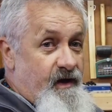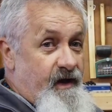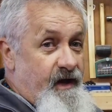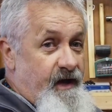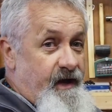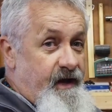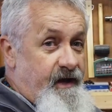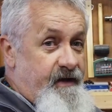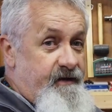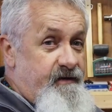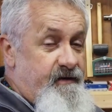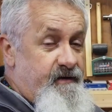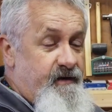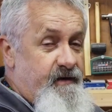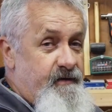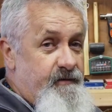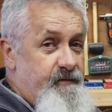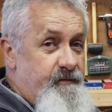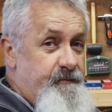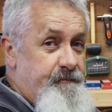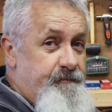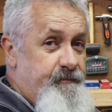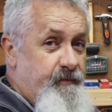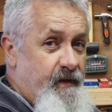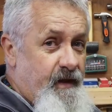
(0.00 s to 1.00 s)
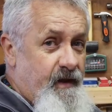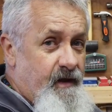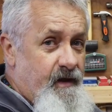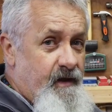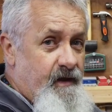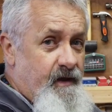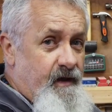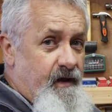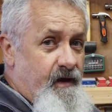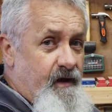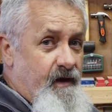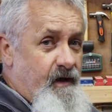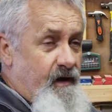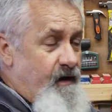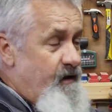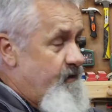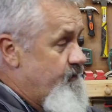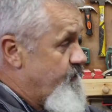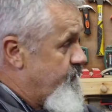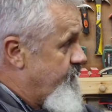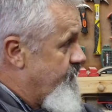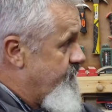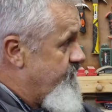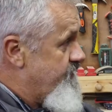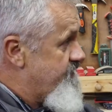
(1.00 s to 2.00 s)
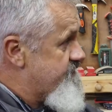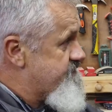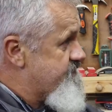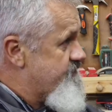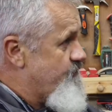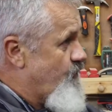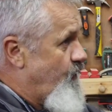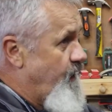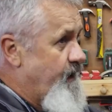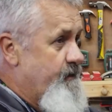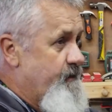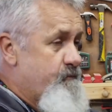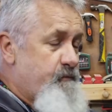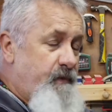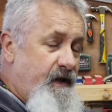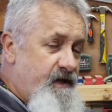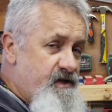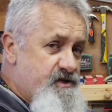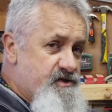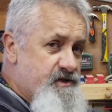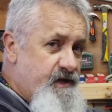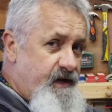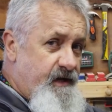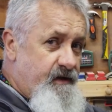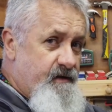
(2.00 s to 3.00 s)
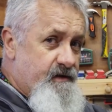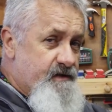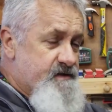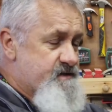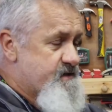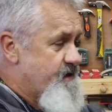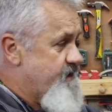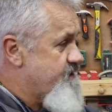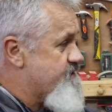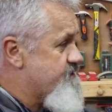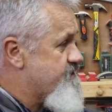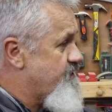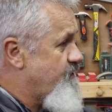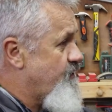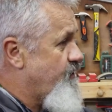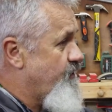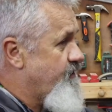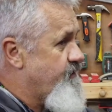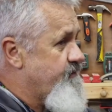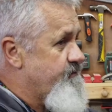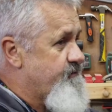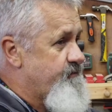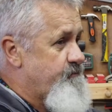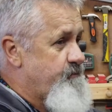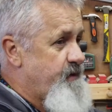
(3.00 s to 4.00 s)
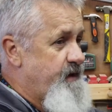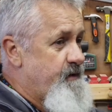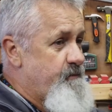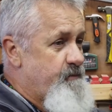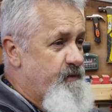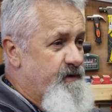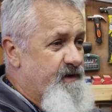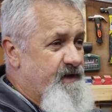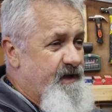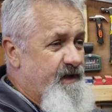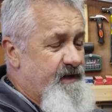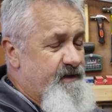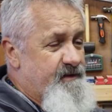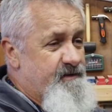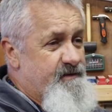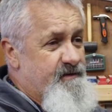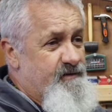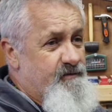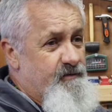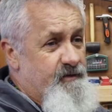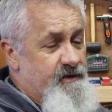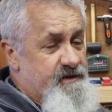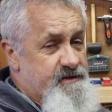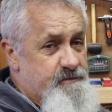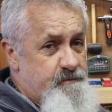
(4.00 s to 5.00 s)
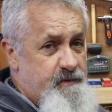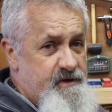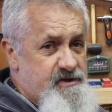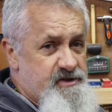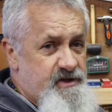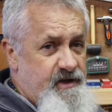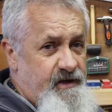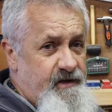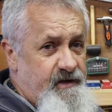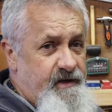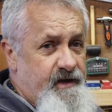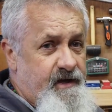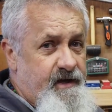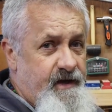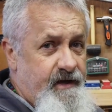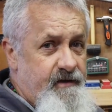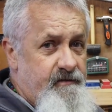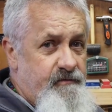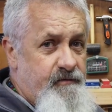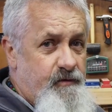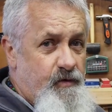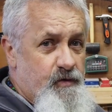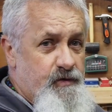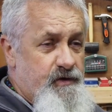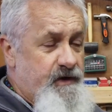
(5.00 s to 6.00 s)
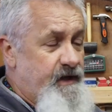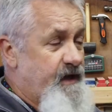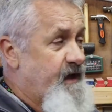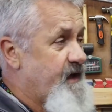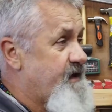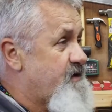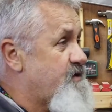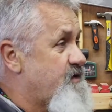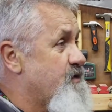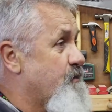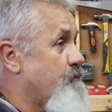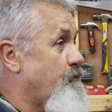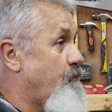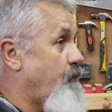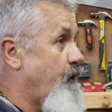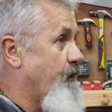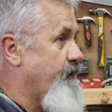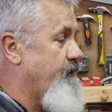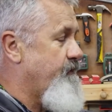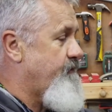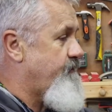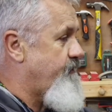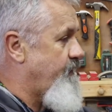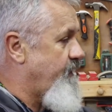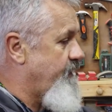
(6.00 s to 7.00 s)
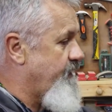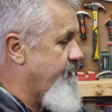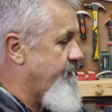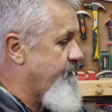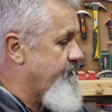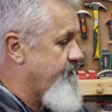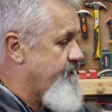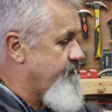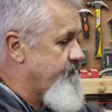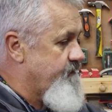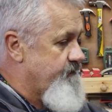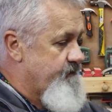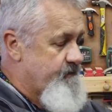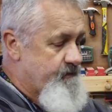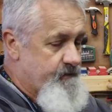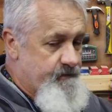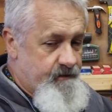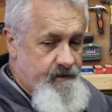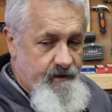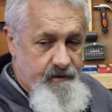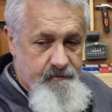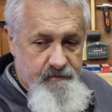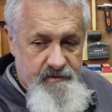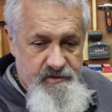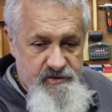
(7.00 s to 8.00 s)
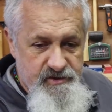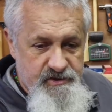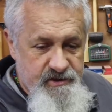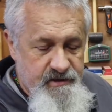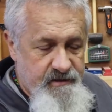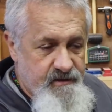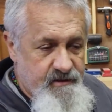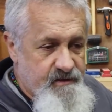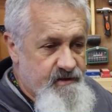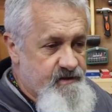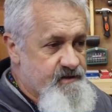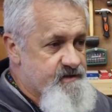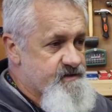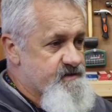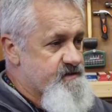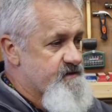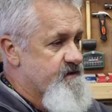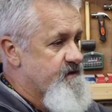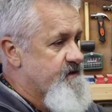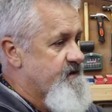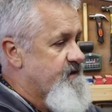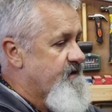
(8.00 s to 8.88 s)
and the reason why I'm mentioning this, there's a lot of people that, especially the K40, had to modify their machines,